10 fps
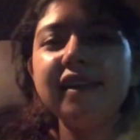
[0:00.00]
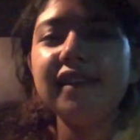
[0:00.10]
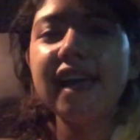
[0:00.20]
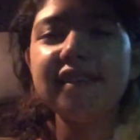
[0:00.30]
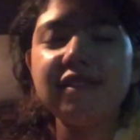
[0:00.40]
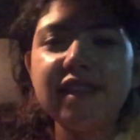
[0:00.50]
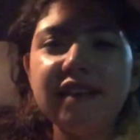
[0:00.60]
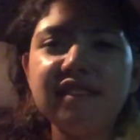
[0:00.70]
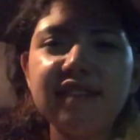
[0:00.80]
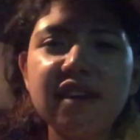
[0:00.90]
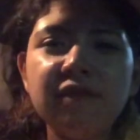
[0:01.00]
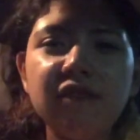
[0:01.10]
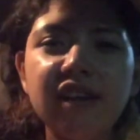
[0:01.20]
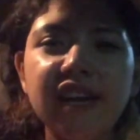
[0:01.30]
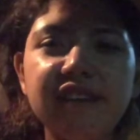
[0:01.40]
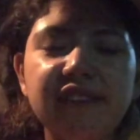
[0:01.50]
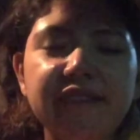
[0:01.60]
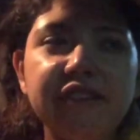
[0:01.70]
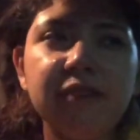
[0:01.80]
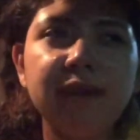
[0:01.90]
So yeah, so the second floor, it
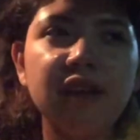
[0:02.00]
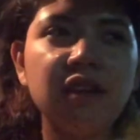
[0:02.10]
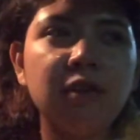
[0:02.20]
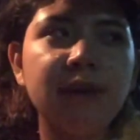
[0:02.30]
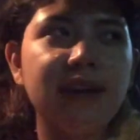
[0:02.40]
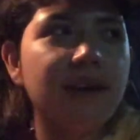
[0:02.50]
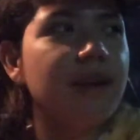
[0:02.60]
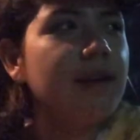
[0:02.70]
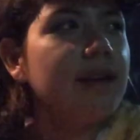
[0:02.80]
like freaked me out a little bit.